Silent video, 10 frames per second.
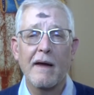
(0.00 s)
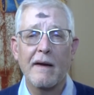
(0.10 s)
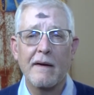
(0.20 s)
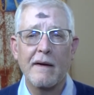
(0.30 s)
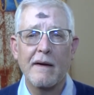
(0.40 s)

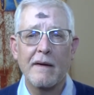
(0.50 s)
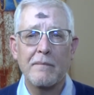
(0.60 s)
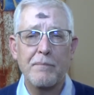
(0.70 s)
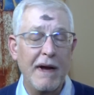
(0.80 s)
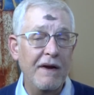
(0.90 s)
and
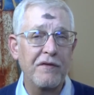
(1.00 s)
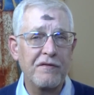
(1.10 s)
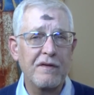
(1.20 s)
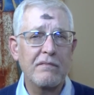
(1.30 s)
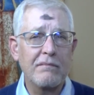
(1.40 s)

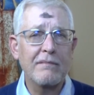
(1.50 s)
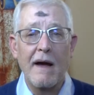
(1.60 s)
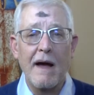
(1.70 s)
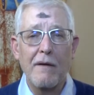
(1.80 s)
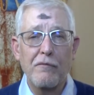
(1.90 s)
peace.
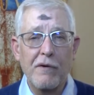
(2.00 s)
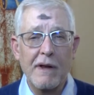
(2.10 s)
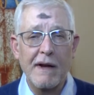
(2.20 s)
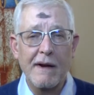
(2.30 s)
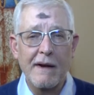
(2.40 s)
I
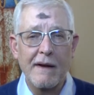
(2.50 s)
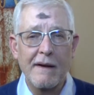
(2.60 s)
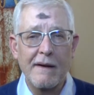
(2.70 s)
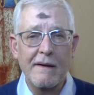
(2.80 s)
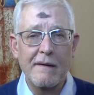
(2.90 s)
really
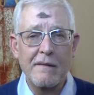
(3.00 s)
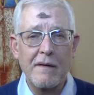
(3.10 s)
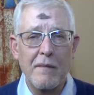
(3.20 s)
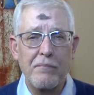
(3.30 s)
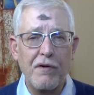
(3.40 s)

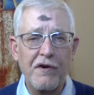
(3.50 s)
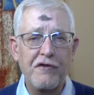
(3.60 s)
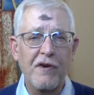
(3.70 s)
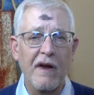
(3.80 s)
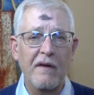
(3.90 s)

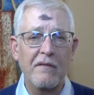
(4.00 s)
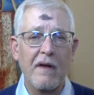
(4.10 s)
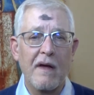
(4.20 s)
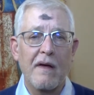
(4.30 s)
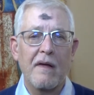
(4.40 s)
appreciate
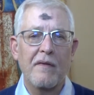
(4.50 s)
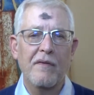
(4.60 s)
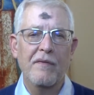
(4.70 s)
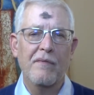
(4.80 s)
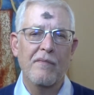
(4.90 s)

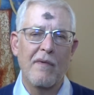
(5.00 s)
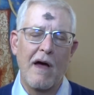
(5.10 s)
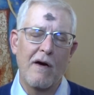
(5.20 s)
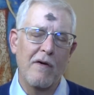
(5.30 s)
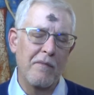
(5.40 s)

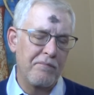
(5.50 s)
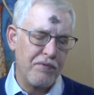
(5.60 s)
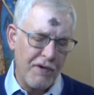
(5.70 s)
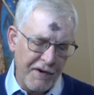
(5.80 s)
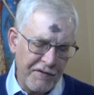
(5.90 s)
our
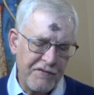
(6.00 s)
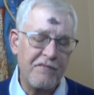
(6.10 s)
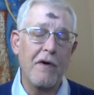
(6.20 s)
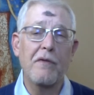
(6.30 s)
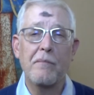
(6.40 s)
priest,
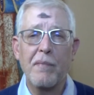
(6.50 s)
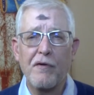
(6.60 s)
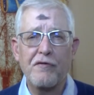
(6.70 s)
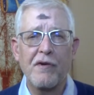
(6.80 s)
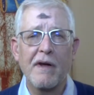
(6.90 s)
Father
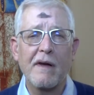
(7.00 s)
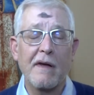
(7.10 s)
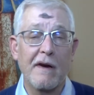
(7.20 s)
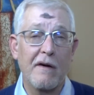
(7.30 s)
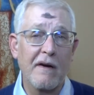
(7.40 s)
Beerschenk,
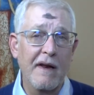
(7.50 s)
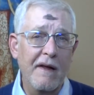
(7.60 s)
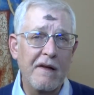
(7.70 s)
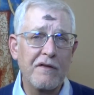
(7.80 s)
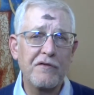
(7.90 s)
and our
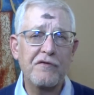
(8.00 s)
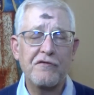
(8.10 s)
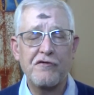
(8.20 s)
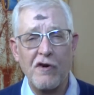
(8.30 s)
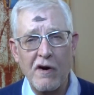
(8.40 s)
deacons,
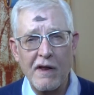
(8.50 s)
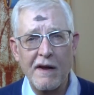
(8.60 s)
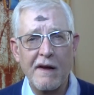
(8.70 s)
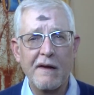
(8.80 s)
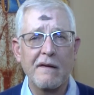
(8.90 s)

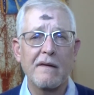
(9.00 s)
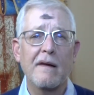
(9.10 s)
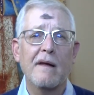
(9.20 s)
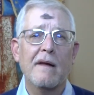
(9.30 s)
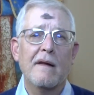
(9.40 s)
Charlie and
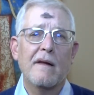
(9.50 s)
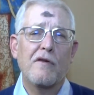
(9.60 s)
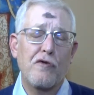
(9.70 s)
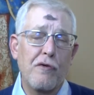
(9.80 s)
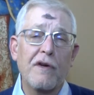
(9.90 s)

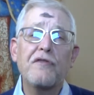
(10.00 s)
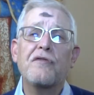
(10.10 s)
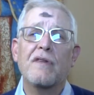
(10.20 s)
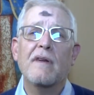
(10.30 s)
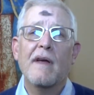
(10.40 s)

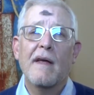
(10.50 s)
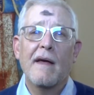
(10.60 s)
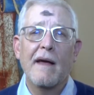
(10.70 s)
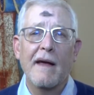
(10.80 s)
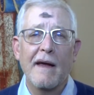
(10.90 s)
Chris,
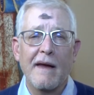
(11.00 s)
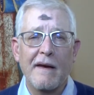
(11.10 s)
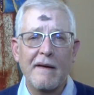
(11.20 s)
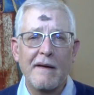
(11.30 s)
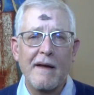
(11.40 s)

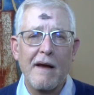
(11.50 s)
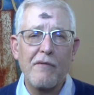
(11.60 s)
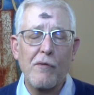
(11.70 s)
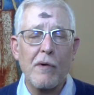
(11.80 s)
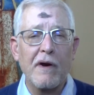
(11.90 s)
and
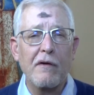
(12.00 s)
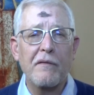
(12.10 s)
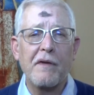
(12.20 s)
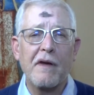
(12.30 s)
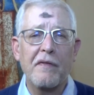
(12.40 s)
everyone here
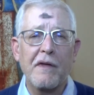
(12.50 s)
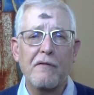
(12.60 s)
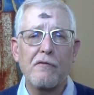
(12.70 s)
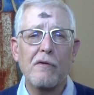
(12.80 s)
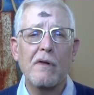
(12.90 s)
at the
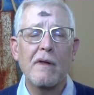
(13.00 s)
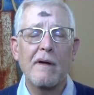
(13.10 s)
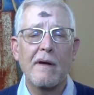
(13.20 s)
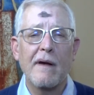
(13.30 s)
cathedral